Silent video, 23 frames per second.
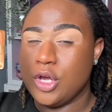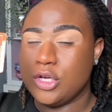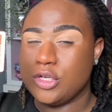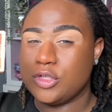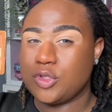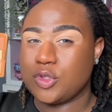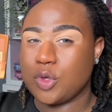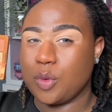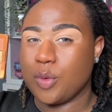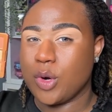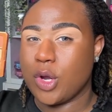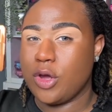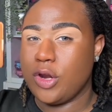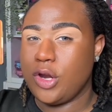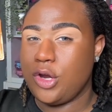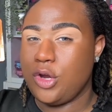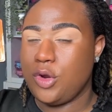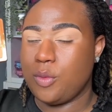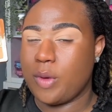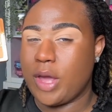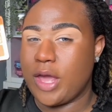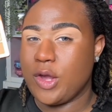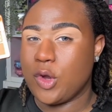So we're going to
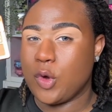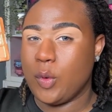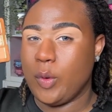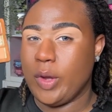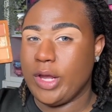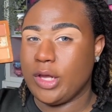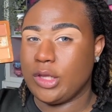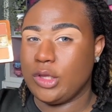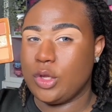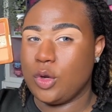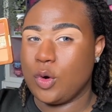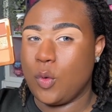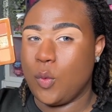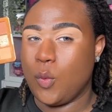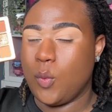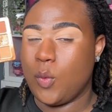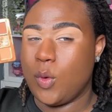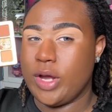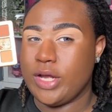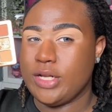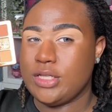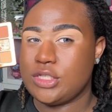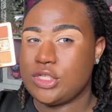do a quick little
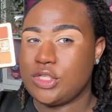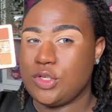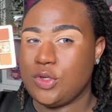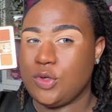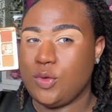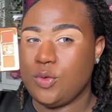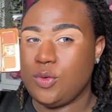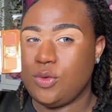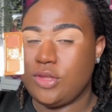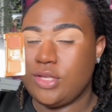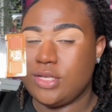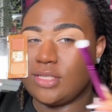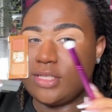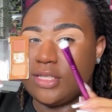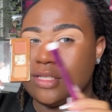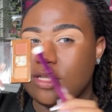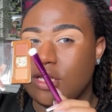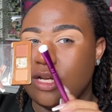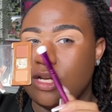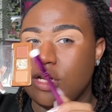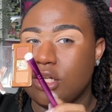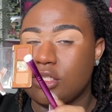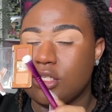1-2. This is
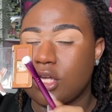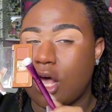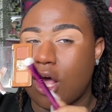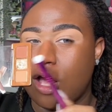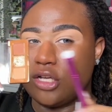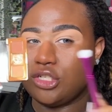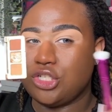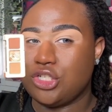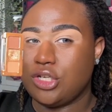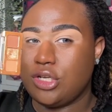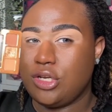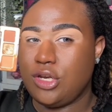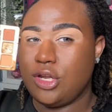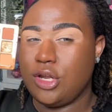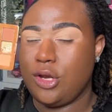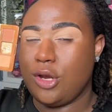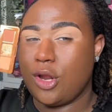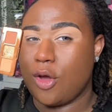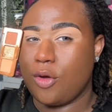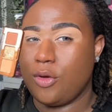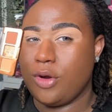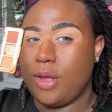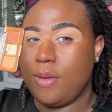the Natasha
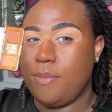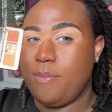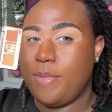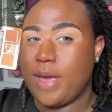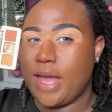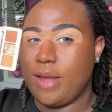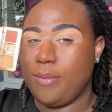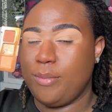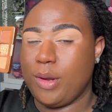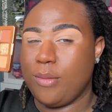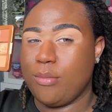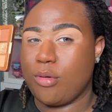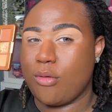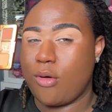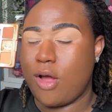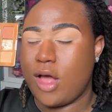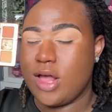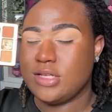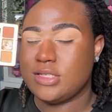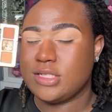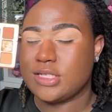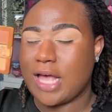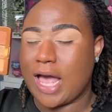Denona Baby
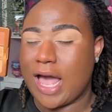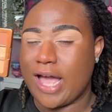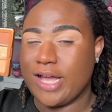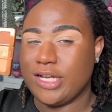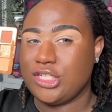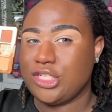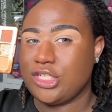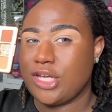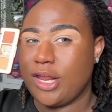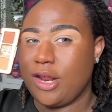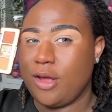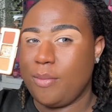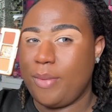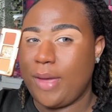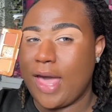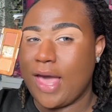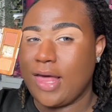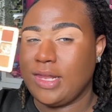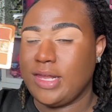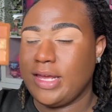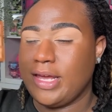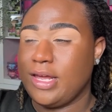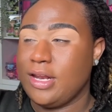Bronze eyeshadow
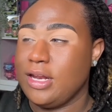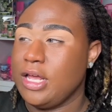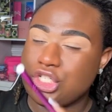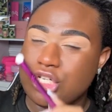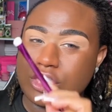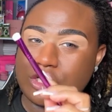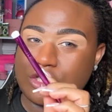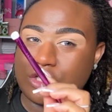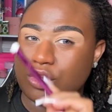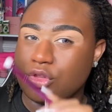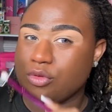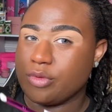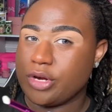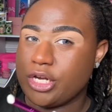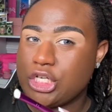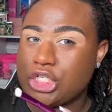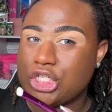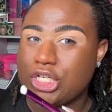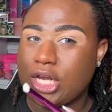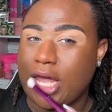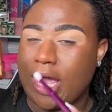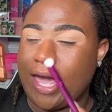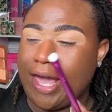palette. Just 3
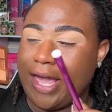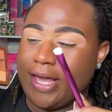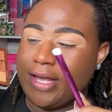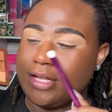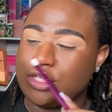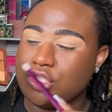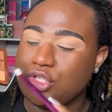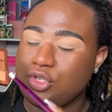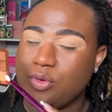shades. You